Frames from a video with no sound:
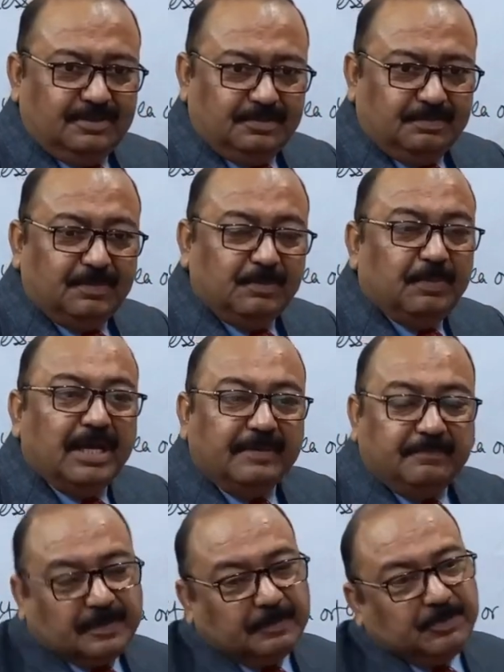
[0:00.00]

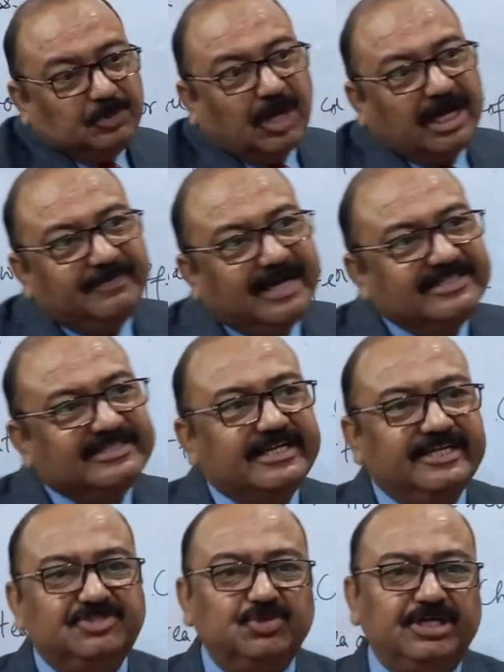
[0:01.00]
you know, I'm asking
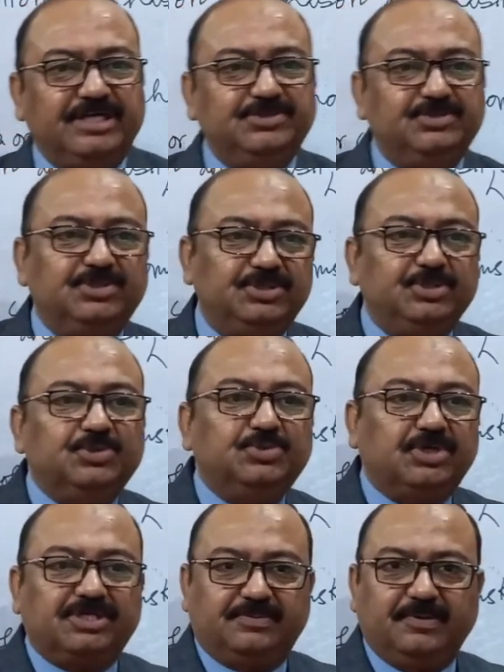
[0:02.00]
it so that, you know, you do
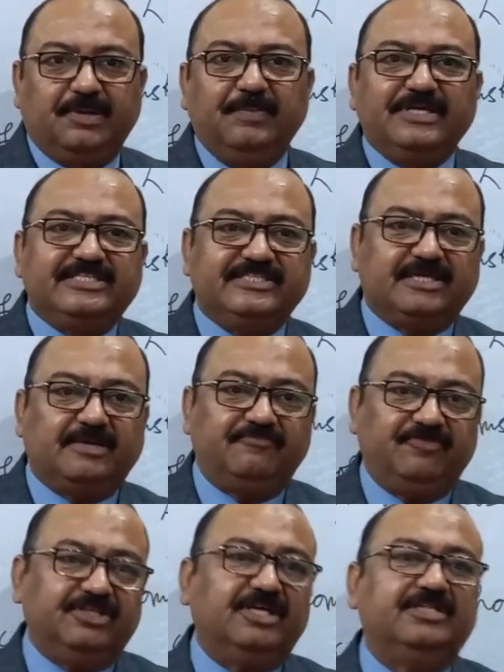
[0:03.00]
not mix it up
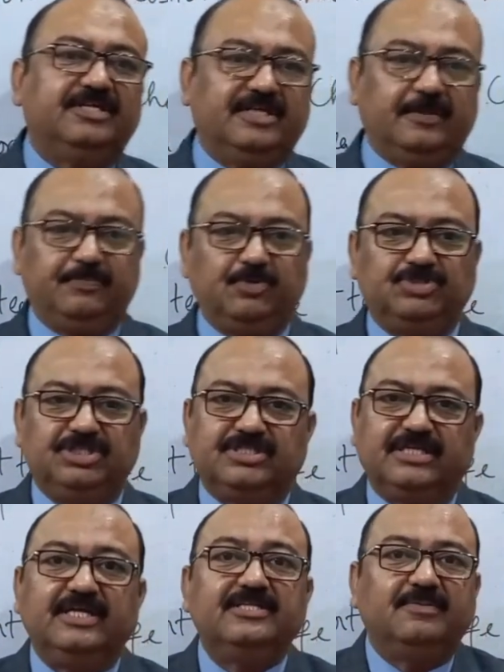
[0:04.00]
with other approaches
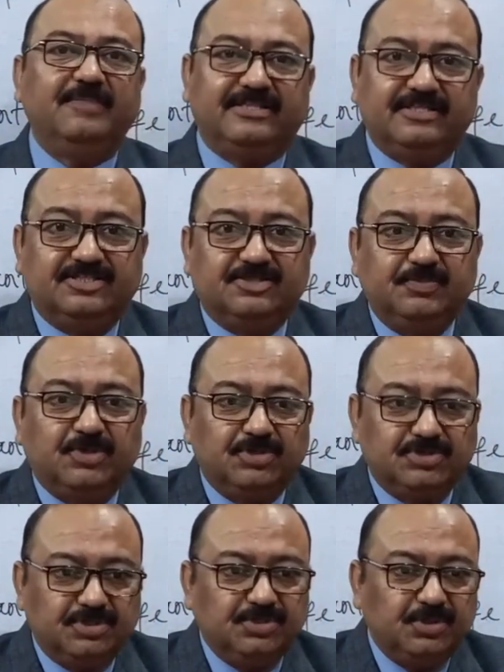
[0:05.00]
and other methods,
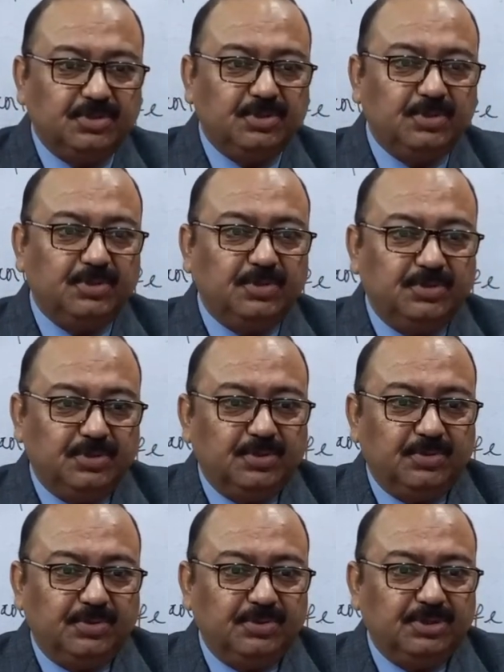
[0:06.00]
because
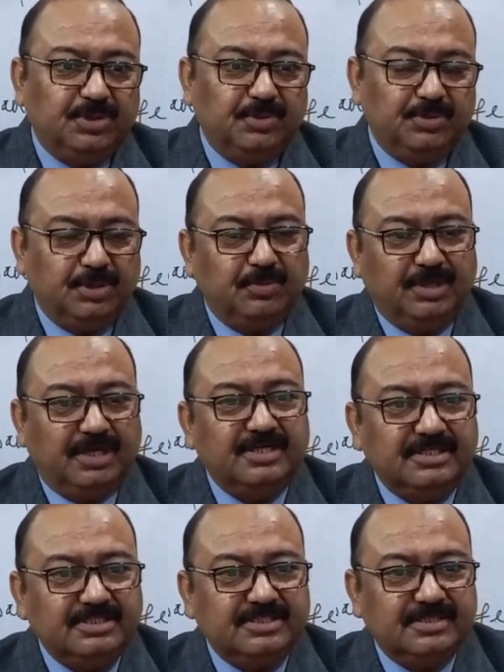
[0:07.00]
you've
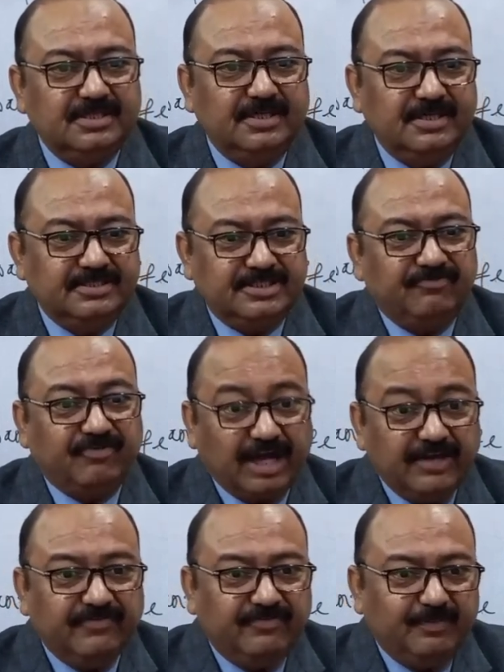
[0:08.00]
learned, say,
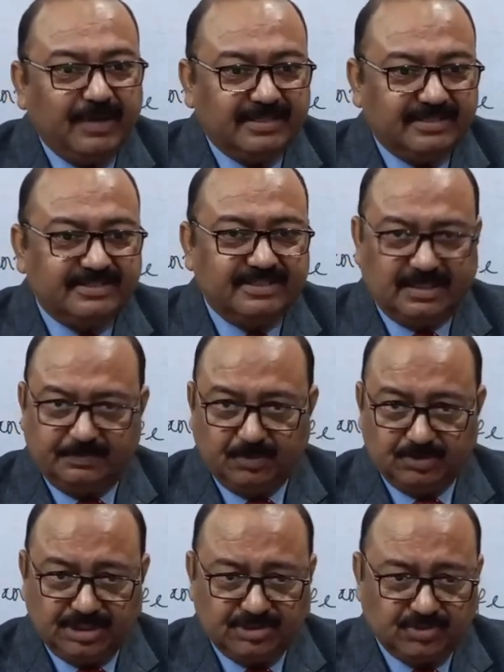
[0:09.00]
5 methods and
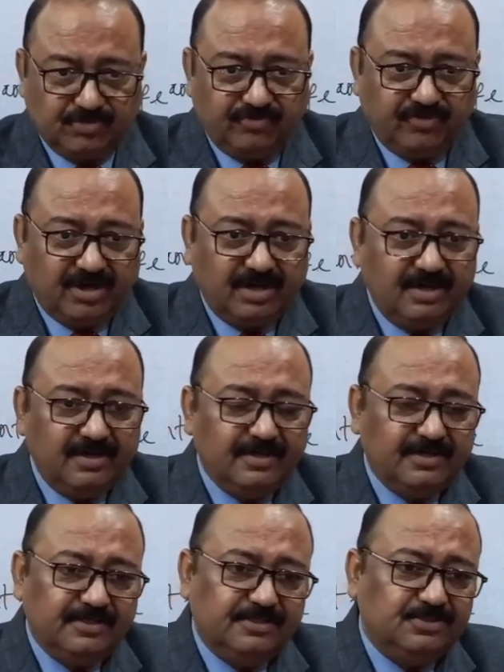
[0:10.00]
approaches so far.
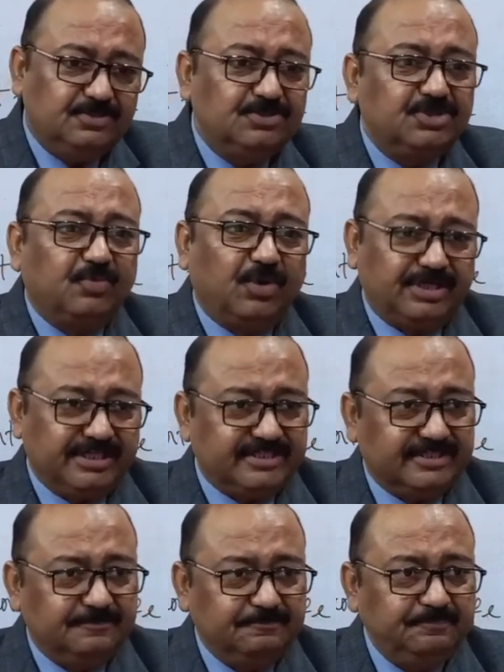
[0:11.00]
So what is
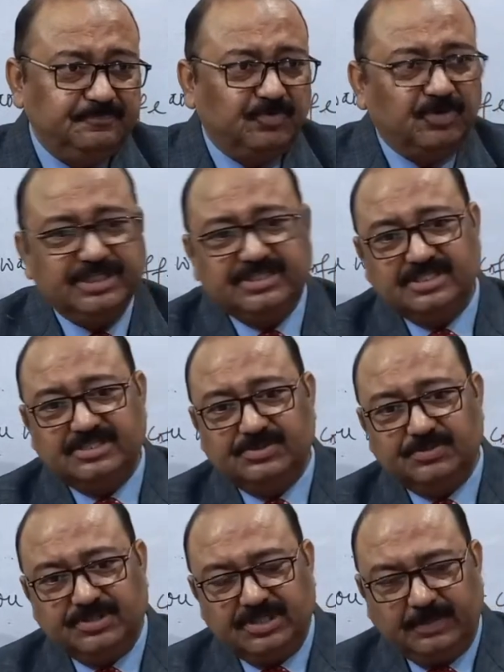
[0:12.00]
it? What is
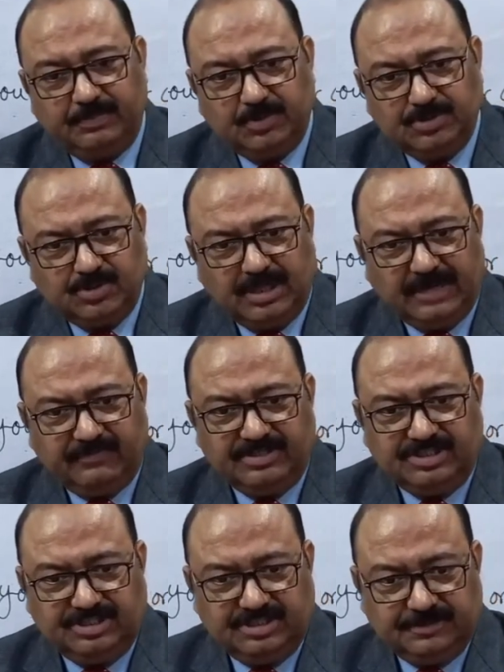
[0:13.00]
situational approach to language
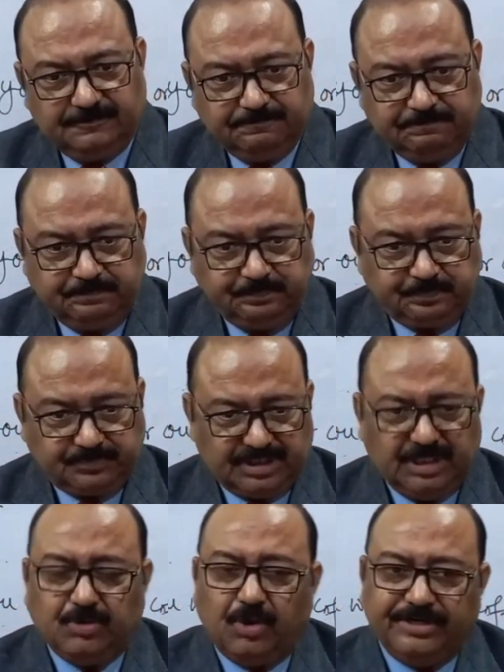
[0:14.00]
teaching
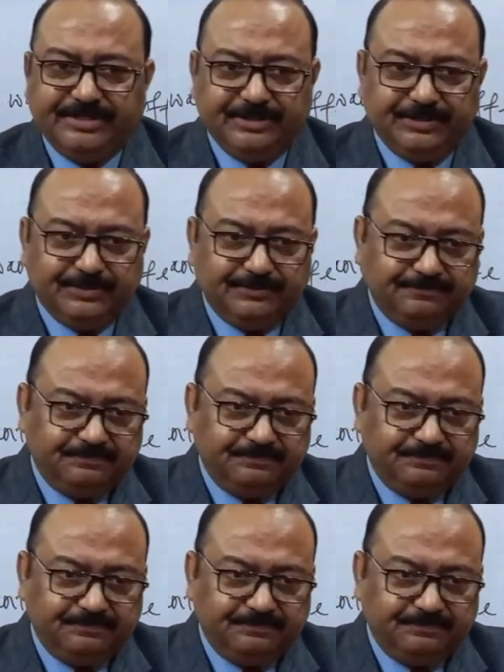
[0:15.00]
according to you?